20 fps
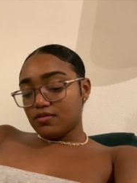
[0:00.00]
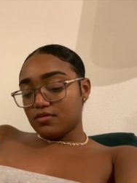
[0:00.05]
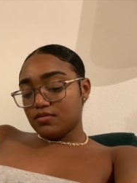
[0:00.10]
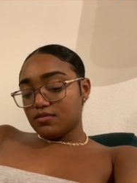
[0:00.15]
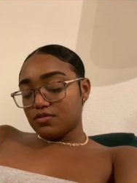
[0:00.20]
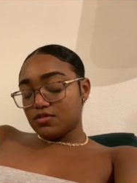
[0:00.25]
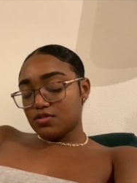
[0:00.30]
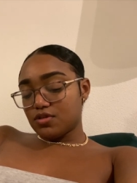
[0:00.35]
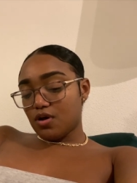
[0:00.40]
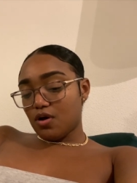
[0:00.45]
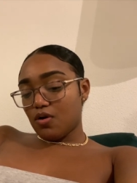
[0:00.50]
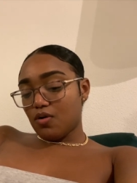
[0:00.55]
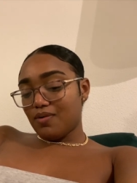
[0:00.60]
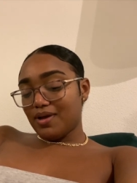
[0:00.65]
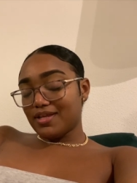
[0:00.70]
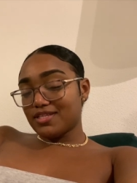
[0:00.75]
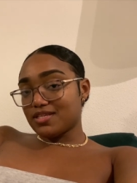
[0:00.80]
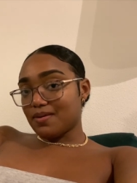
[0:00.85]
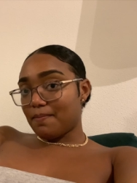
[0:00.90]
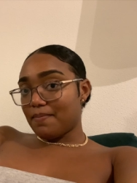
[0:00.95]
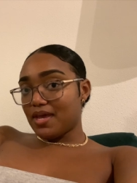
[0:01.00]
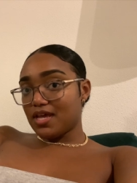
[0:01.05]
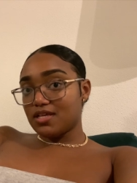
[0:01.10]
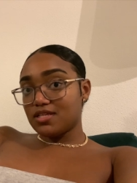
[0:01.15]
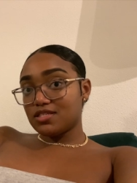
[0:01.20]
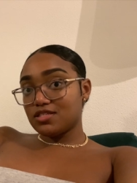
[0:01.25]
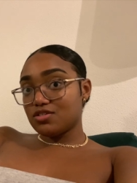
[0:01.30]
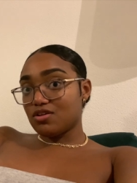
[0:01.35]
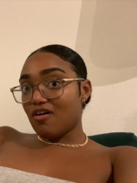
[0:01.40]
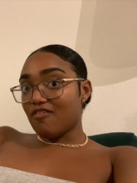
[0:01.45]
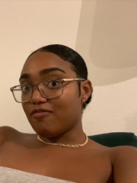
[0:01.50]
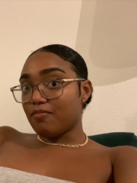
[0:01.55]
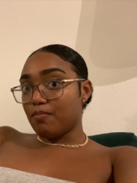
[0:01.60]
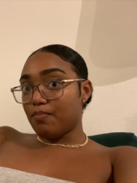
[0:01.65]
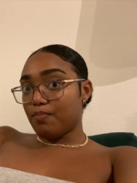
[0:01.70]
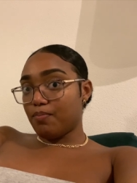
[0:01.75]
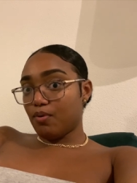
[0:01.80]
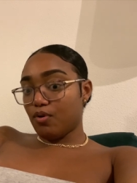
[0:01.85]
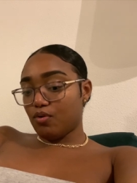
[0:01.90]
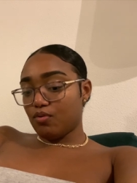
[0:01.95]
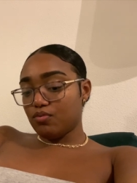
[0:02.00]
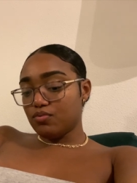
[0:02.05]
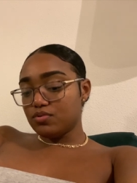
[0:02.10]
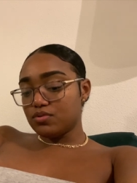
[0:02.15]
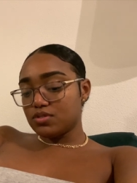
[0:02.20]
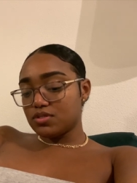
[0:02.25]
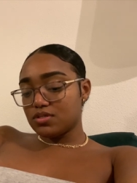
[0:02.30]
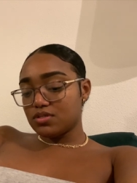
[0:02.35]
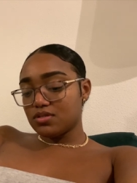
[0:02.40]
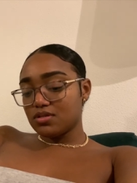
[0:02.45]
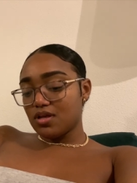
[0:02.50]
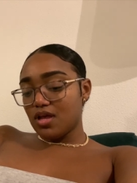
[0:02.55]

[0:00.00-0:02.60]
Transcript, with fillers: so it's a mix of both